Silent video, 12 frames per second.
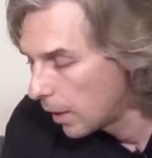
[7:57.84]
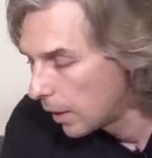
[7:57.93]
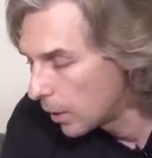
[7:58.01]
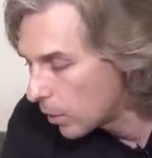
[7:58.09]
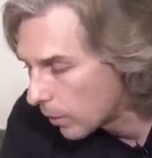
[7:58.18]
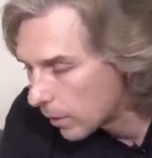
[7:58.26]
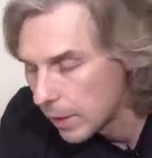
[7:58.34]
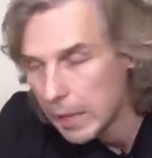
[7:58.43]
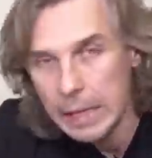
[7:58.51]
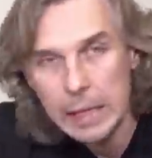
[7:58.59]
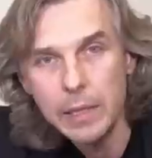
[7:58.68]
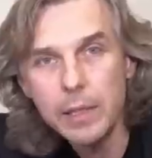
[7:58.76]
You know,
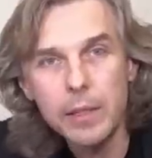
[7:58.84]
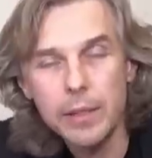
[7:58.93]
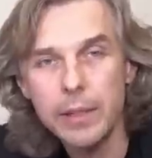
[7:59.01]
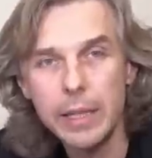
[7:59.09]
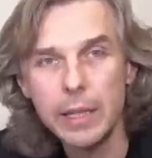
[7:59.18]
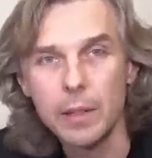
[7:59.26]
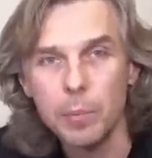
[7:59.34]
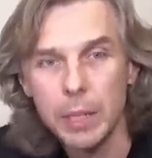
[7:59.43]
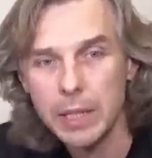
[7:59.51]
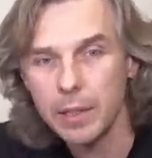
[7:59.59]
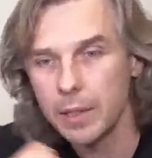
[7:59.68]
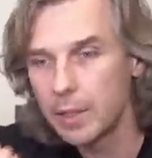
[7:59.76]
a little thing,
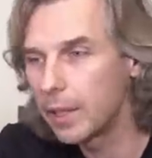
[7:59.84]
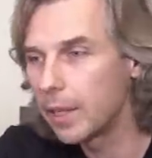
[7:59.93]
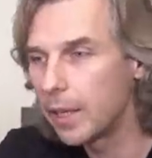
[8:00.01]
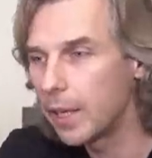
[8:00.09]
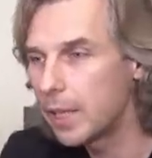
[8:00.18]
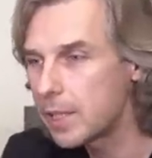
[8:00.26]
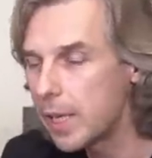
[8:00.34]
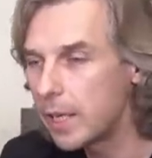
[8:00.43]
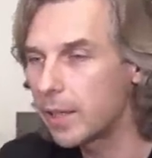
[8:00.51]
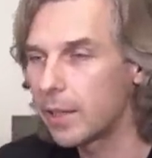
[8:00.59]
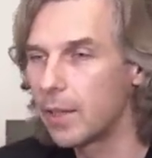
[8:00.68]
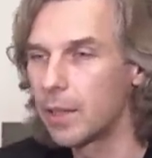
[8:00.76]
but it's
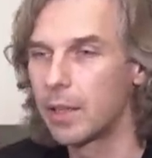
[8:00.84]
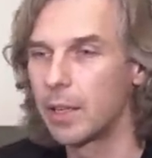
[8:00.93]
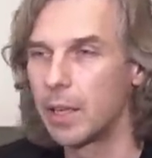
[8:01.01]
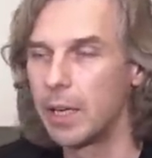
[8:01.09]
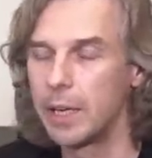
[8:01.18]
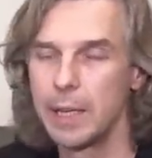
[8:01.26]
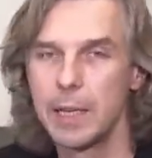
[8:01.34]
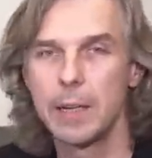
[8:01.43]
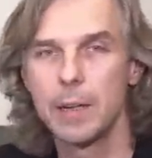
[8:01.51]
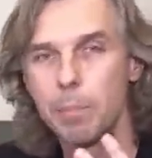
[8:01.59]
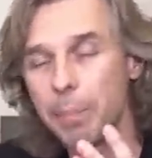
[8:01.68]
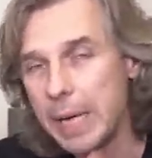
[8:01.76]
like,
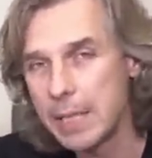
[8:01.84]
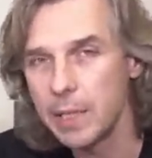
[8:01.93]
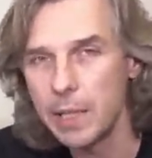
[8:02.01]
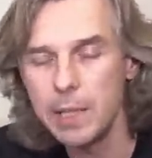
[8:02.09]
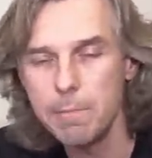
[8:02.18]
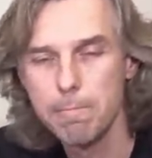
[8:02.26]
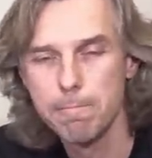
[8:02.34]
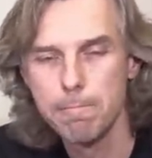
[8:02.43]
basically,